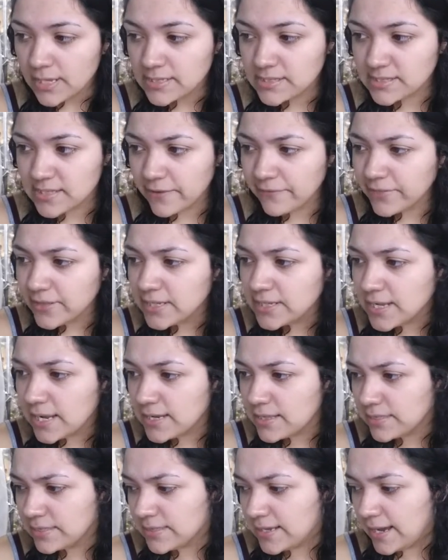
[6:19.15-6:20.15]
it's definitely
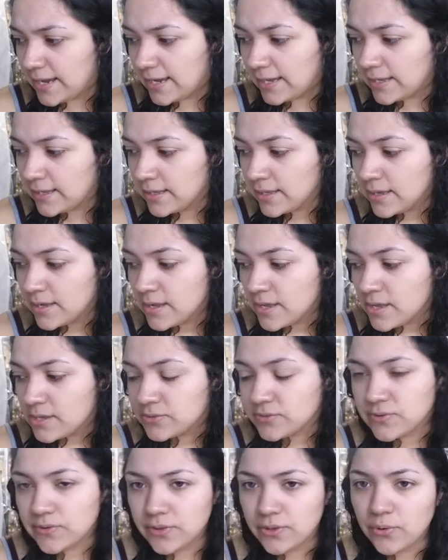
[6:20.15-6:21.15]
not that.
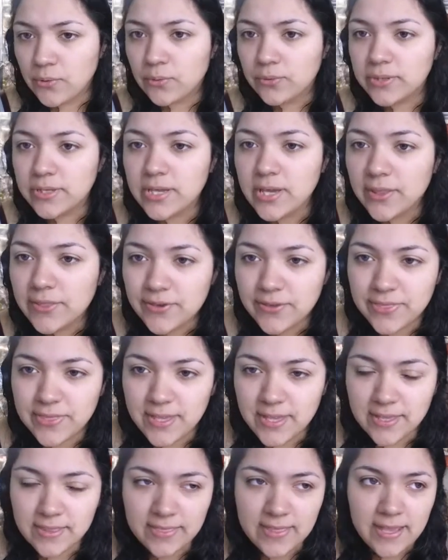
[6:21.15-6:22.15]
So the only other
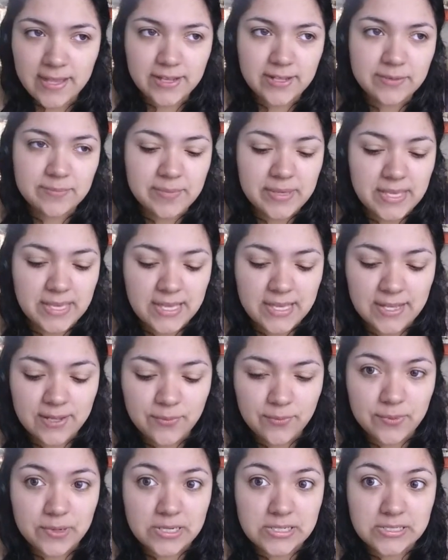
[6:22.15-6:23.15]
thing that could be
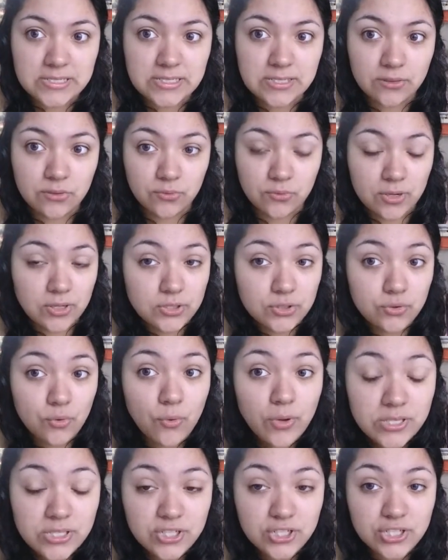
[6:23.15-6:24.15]
it was the crushed
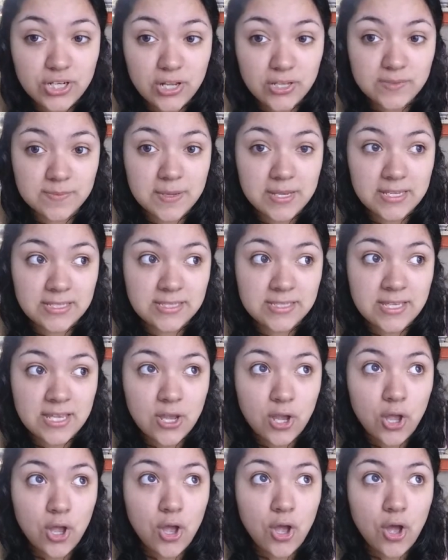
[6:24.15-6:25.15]
oyster shells, because
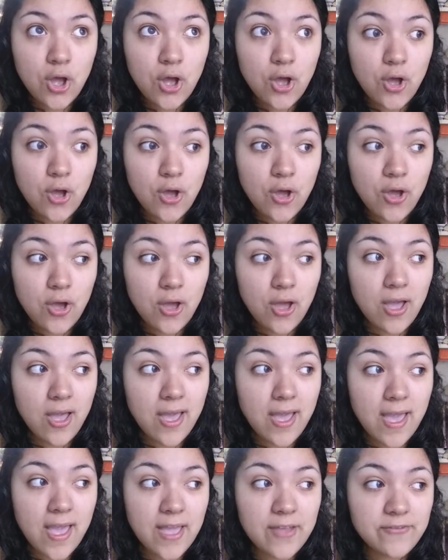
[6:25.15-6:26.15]

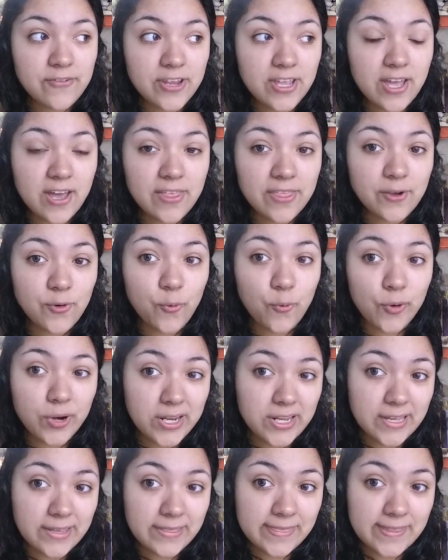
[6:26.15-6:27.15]
every
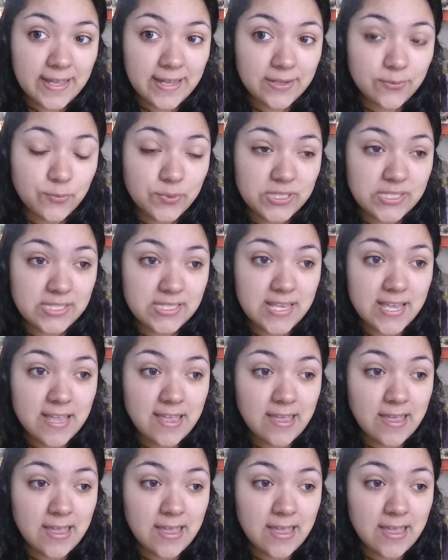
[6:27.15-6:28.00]
orchid that was